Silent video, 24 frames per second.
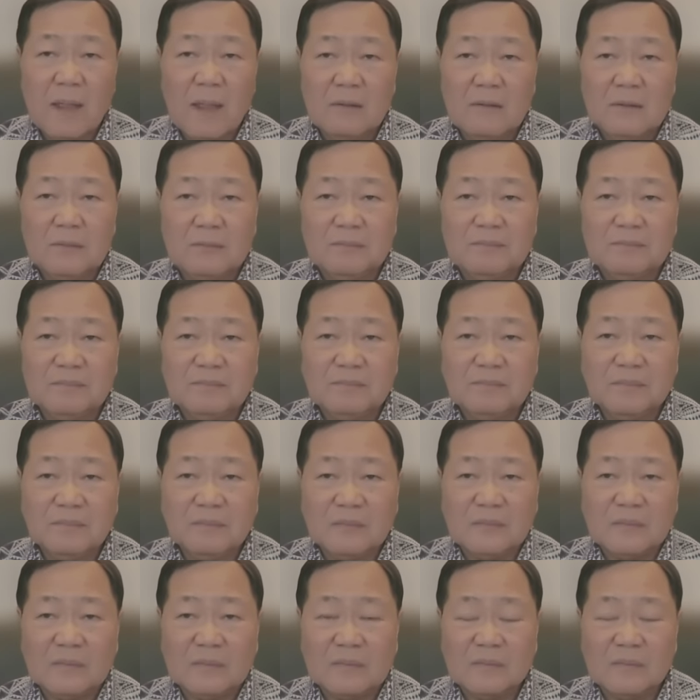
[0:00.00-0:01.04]

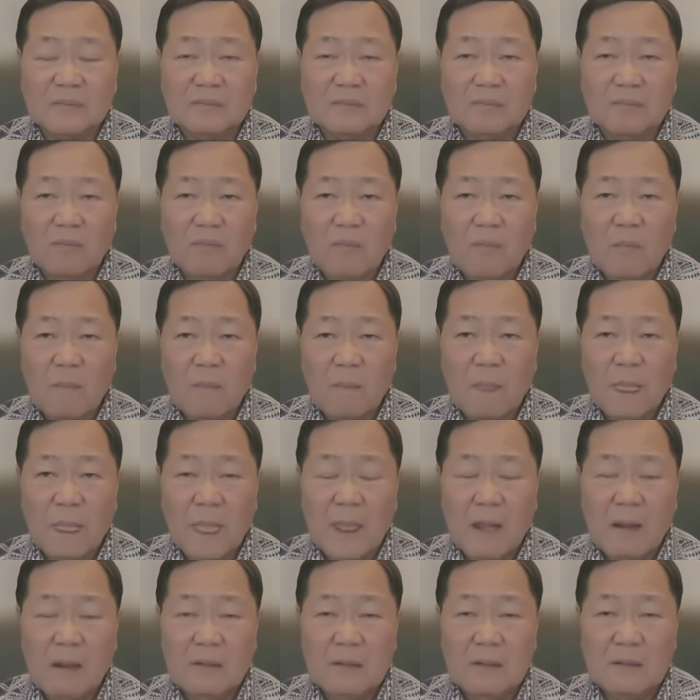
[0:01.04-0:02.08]

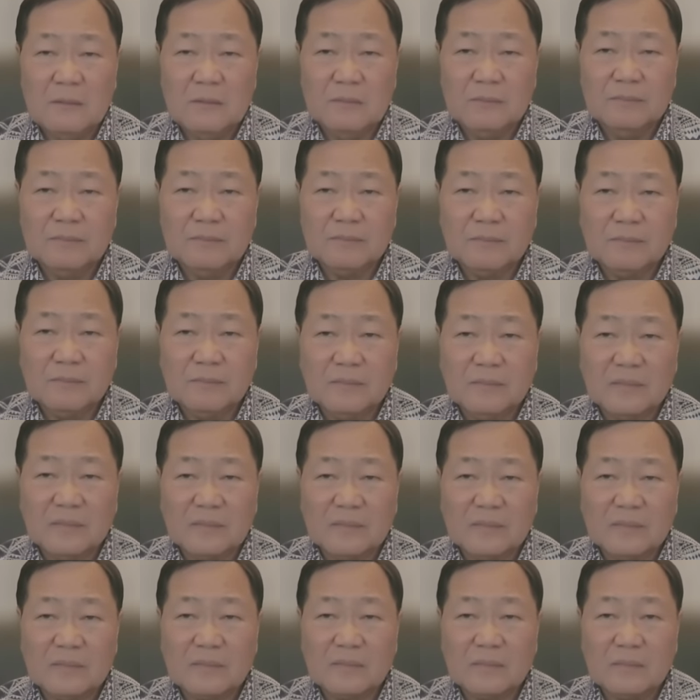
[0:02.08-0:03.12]

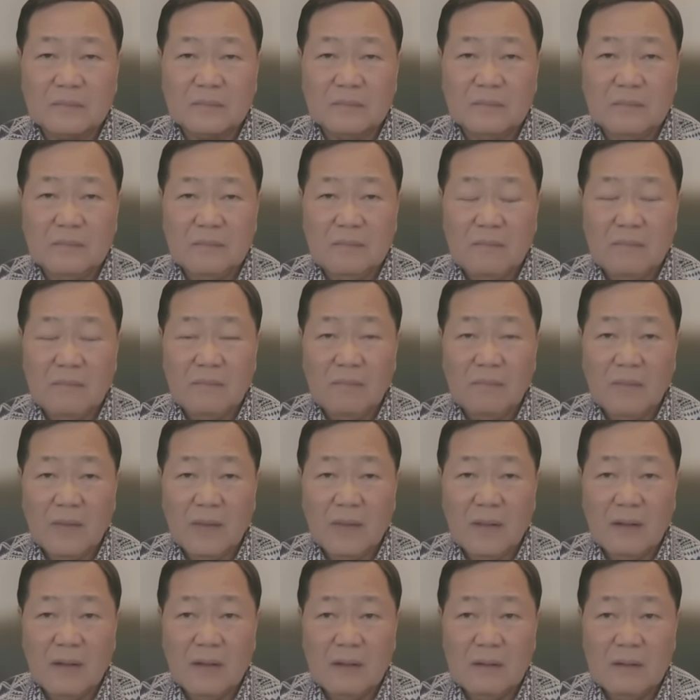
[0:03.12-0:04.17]

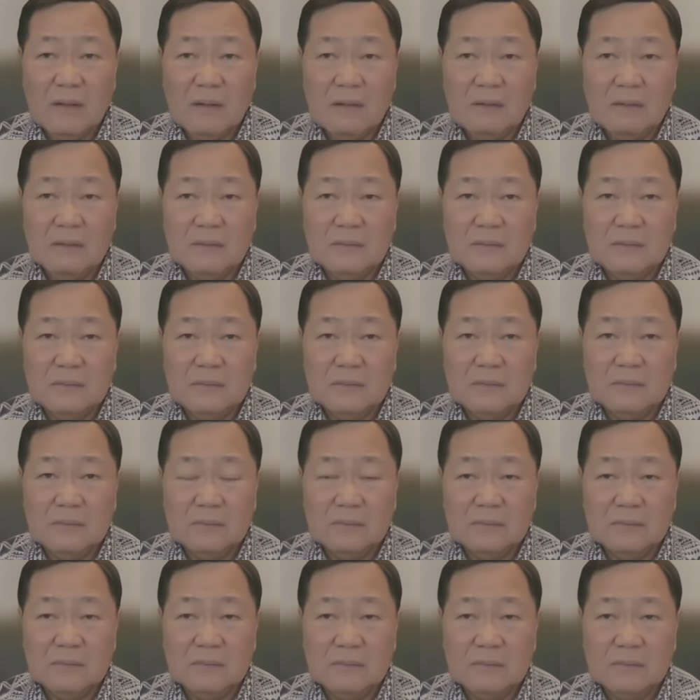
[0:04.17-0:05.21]

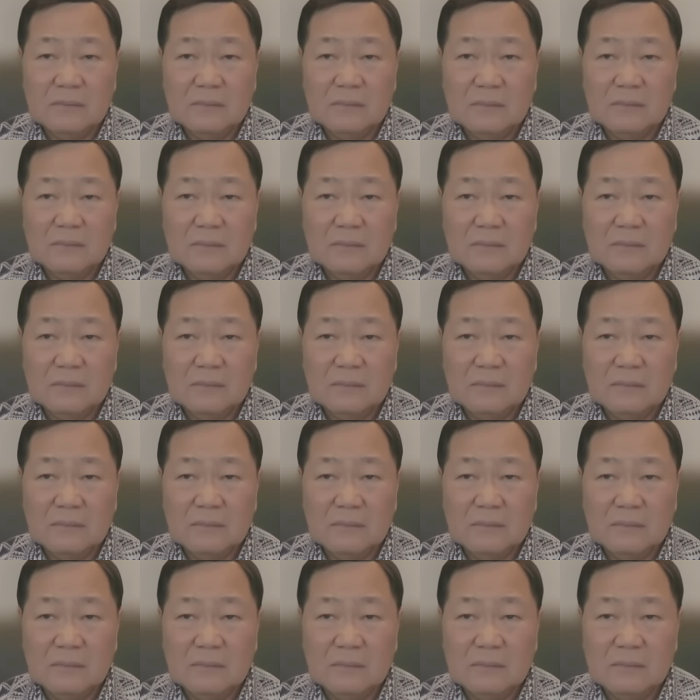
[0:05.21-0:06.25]

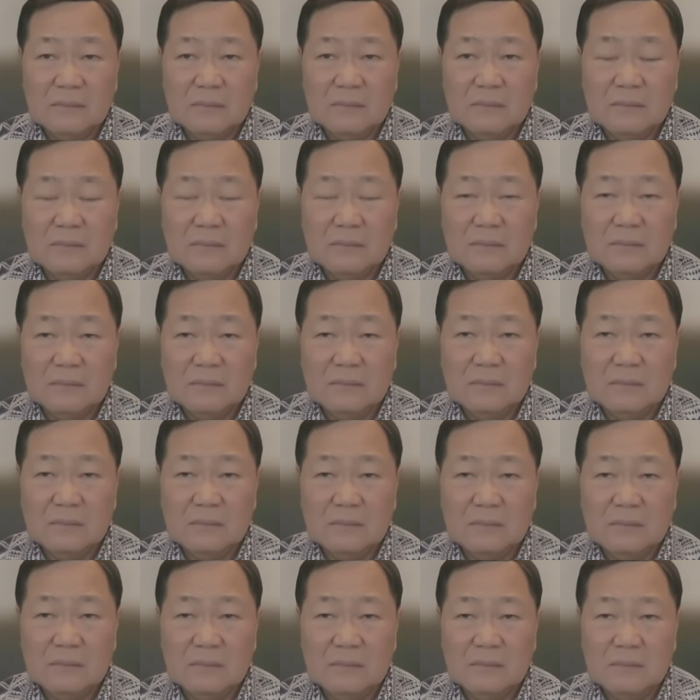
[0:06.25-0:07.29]

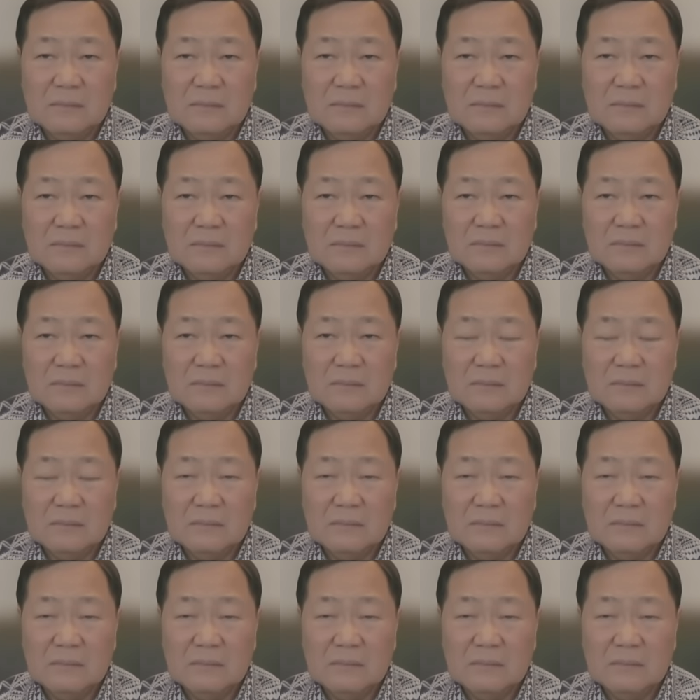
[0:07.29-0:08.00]
No words are spoken by the person on screen.